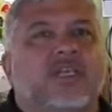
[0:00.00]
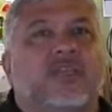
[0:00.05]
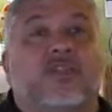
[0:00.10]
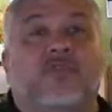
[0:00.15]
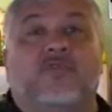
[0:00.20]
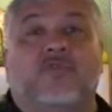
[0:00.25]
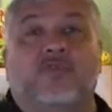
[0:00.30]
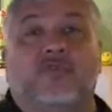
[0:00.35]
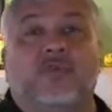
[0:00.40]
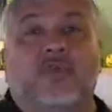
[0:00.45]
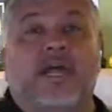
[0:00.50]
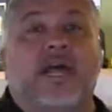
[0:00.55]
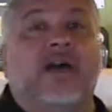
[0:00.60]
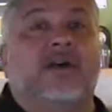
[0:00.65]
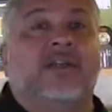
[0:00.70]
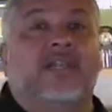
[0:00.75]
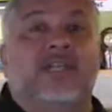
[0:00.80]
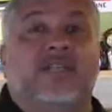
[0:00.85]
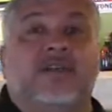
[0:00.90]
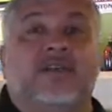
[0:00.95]
The food
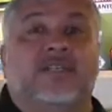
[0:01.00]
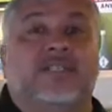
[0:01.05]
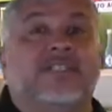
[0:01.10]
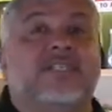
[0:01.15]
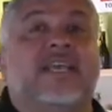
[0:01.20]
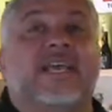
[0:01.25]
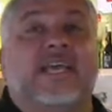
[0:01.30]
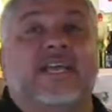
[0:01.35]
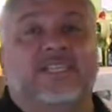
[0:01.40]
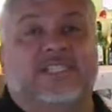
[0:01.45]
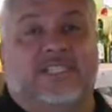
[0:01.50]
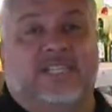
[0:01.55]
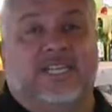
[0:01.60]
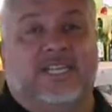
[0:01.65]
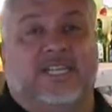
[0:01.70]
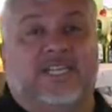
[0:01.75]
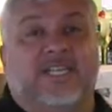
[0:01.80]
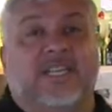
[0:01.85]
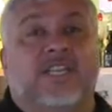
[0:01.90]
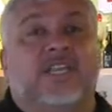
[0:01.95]
out here is
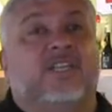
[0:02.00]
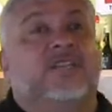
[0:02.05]
excellent.